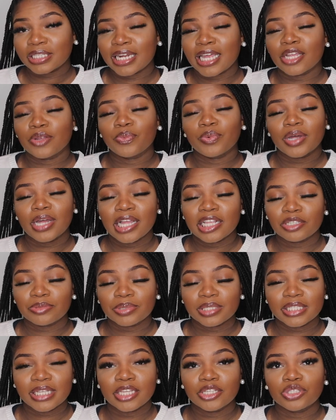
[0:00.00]
and I
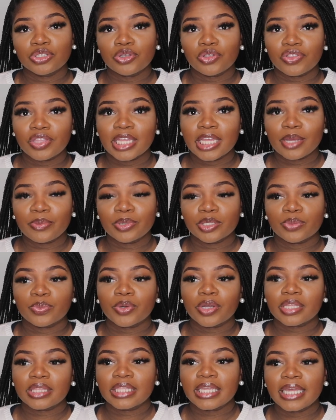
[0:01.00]
100% do think it was
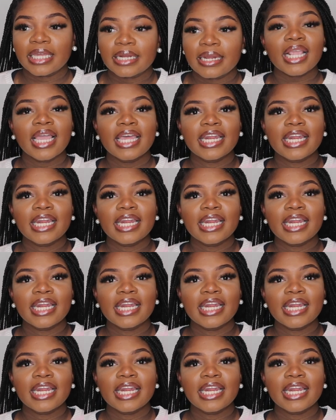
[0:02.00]
worth it.